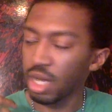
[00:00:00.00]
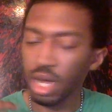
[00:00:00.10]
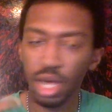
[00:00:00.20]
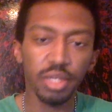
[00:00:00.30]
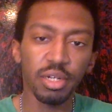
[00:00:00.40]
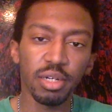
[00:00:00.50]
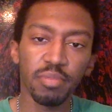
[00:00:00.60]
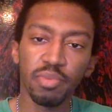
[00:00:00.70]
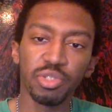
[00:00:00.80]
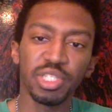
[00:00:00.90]
other
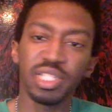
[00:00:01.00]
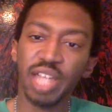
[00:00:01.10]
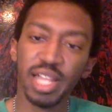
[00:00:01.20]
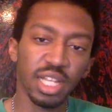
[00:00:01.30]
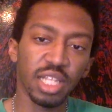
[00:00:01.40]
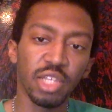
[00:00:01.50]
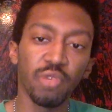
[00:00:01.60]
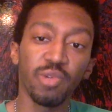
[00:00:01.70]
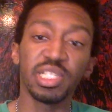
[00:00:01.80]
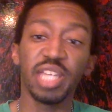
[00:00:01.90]
bullshit, not telling you
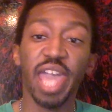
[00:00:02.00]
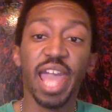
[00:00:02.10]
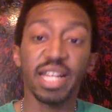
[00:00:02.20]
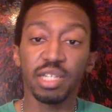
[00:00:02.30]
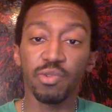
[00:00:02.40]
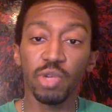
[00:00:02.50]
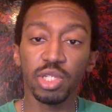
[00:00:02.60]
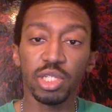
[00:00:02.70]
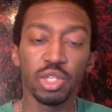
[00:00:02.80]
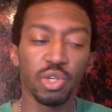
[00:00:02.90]
what she actually
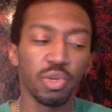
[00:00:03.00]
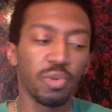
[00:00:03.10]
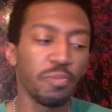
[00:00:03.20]
wants to do,